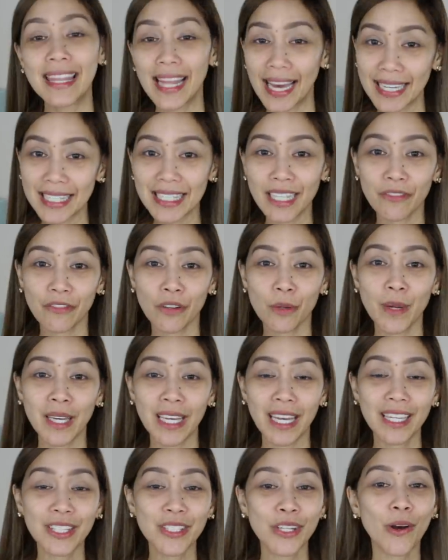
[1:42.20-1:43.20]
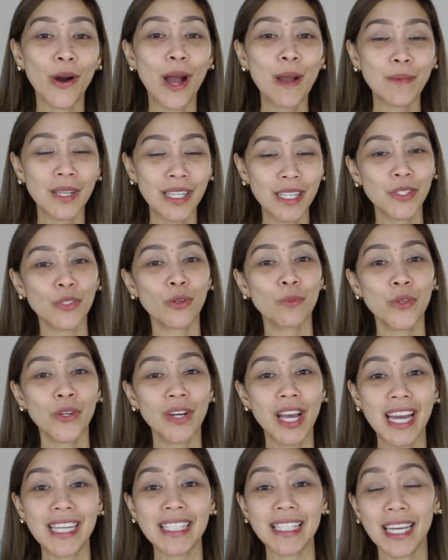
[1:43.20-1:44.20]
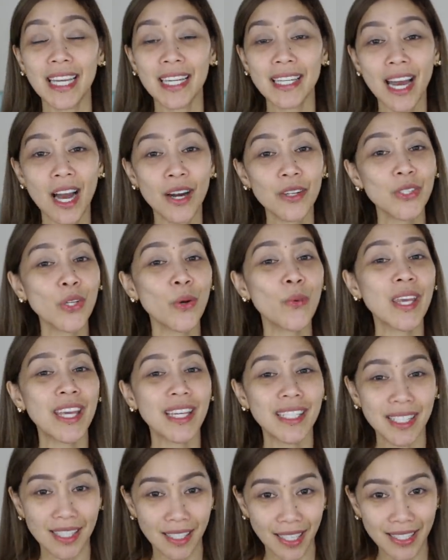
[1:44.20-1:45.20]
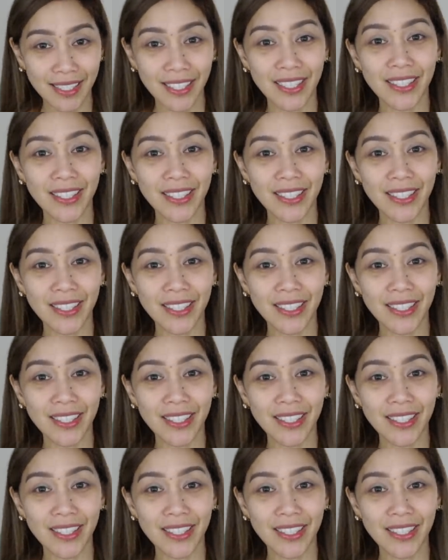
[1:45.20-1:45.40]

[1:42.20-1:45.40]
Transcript: That is it for my intro. I'm gonna zoom you guys in now so we can start